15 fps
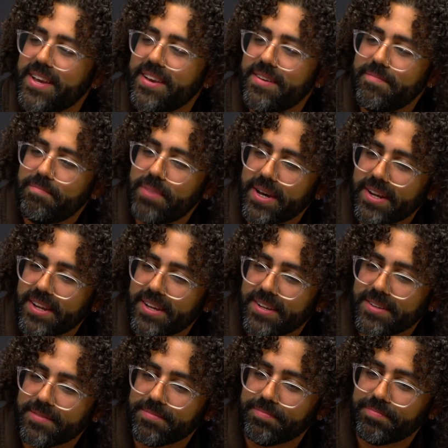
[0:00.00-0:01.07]

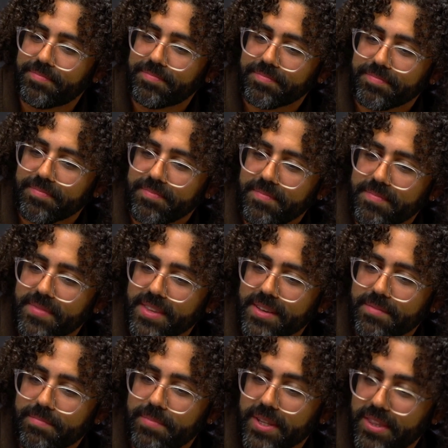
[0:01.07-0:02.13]

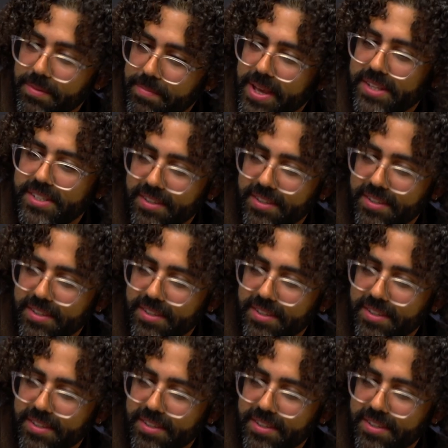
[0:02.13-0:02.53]
But the Mets